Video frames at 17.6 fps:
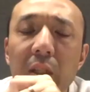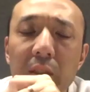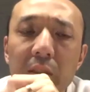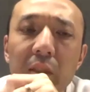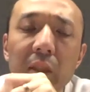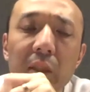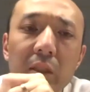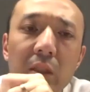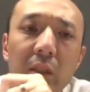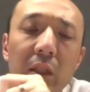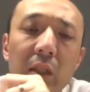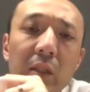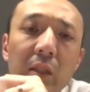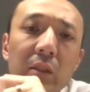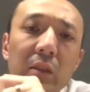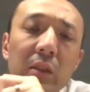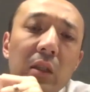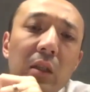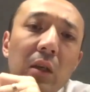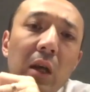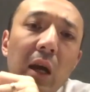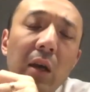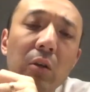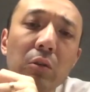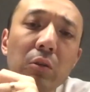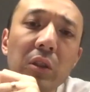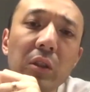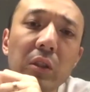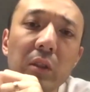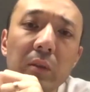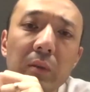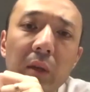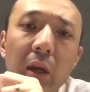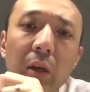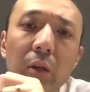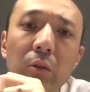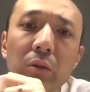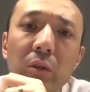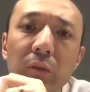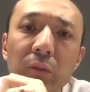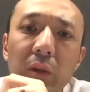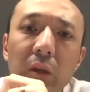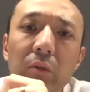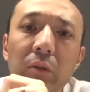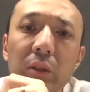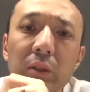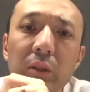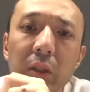it's the equity fundraising.